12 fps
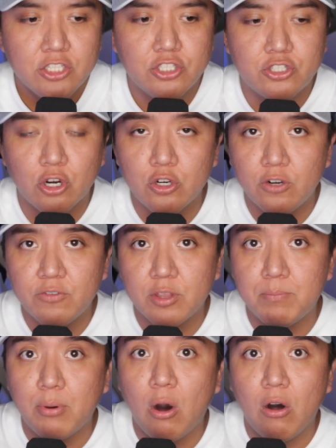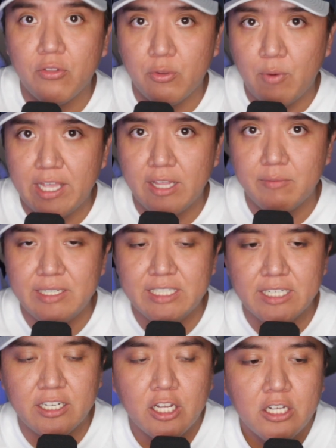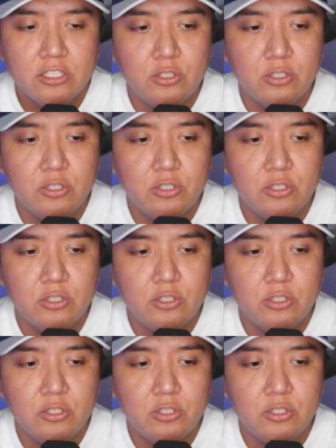To turn over the ball the way that we did,